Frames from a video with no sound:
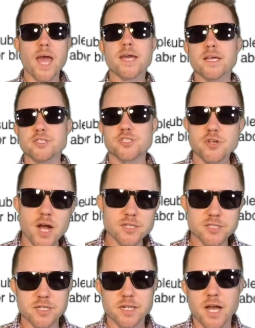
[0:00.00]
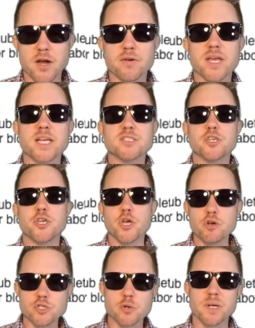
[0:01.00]
A construction loan is
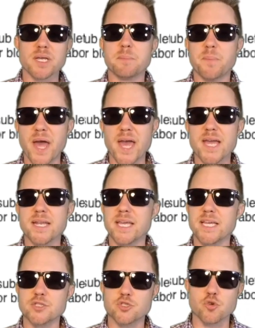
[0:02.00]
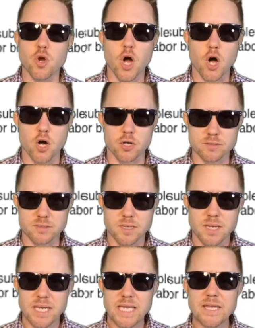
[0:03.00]
usually paid in draws.
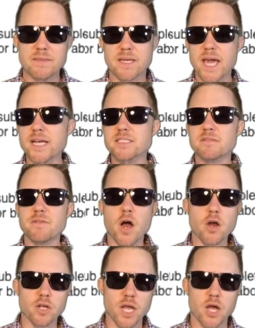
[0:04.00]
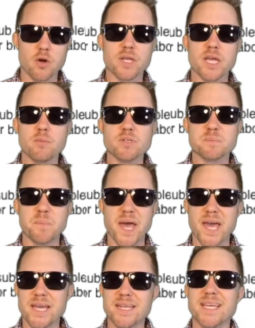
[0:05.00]
In the case of our loan, it was
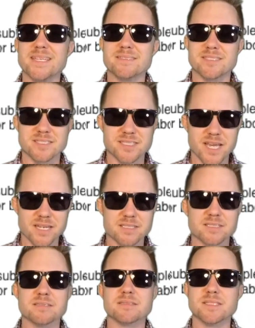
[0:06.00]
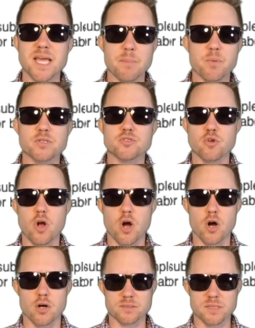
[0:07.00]
paid in six separate
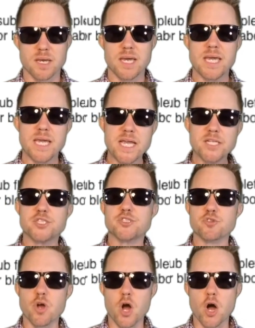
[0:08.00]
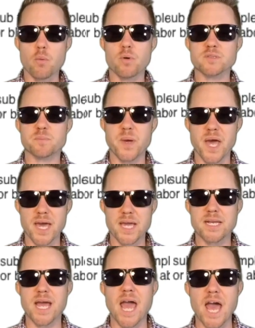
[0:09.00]
draws. Each draw was
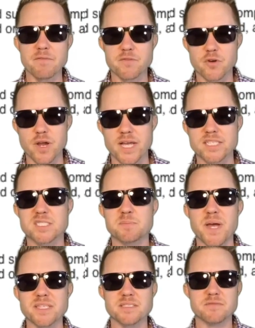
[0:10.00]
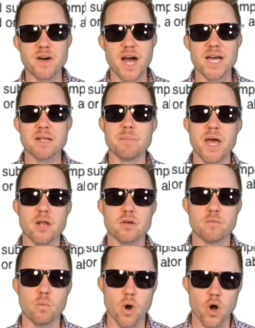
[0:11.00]
paid after a specified amount
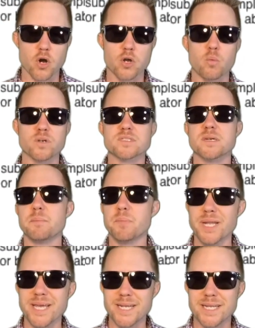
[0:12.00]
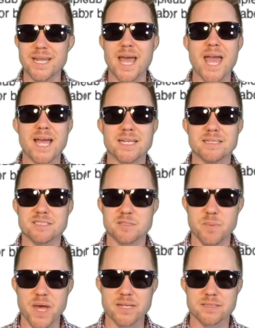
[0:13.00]
of work was completed and
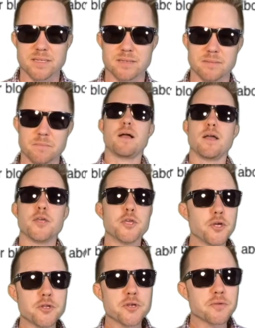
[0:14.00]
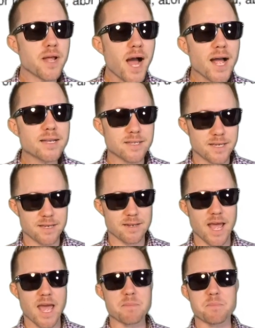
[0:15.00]
inspected. You do not get
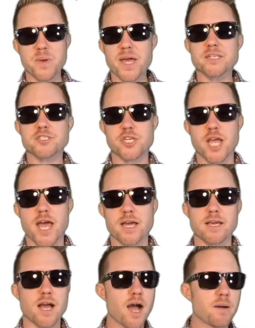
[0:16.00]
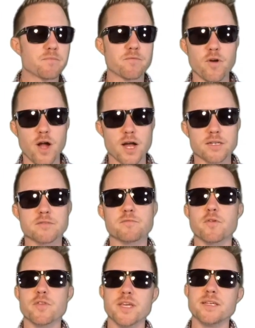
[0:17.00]
a big check up front
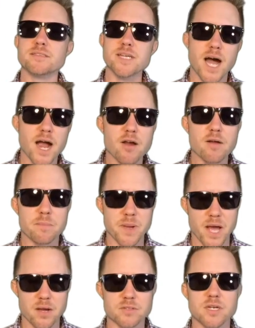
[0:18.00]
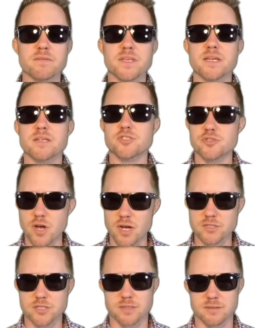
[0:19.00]
for the entire amount of the
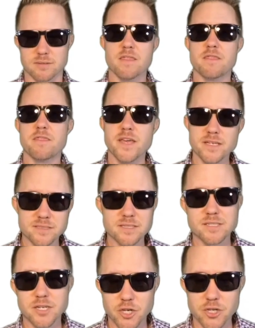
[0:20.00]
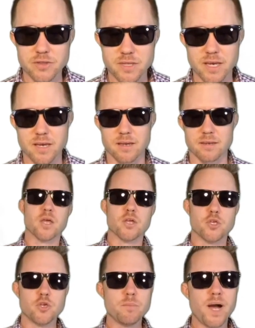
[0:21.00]
construction. This is a good thing.
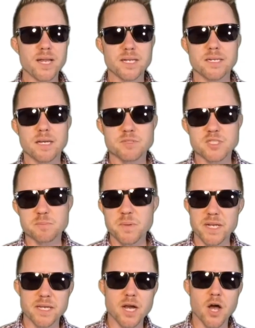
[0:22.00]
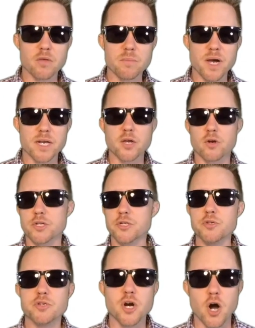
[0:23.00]
You might end up spending all the money on a
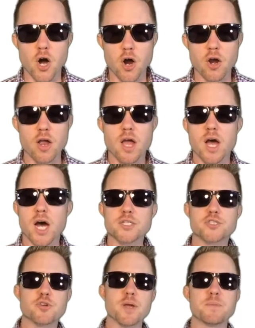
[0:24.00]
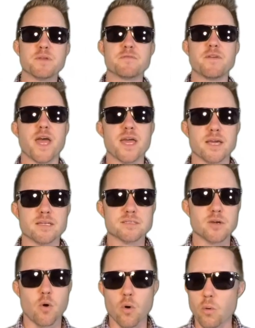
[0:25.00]
new car, a trip to Vegas,
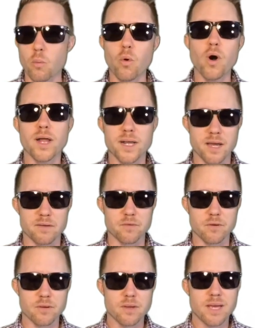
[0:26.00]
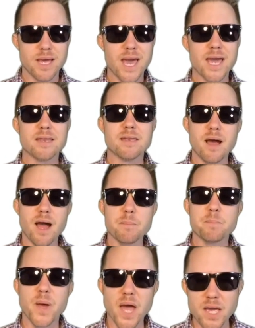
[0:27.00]
or whatever, and
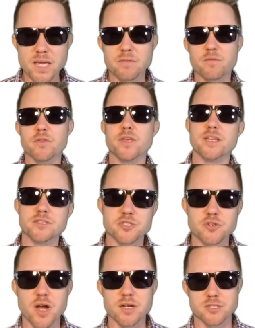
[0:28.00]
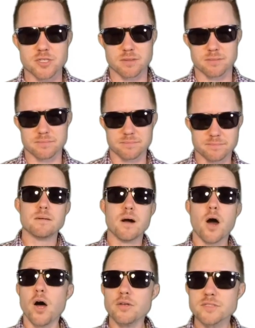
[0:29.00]
not paying for the construction.
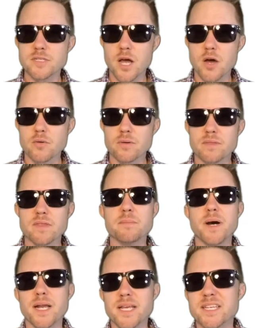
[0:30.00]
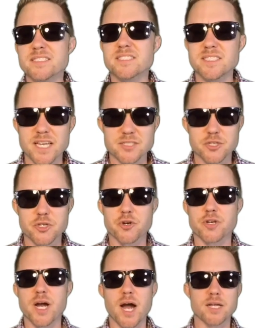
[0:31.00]
Also, the money is sent to your
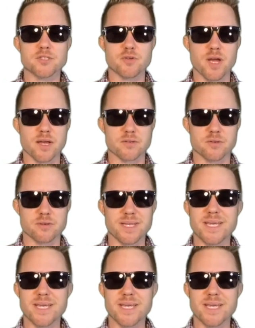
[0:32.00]
contractor.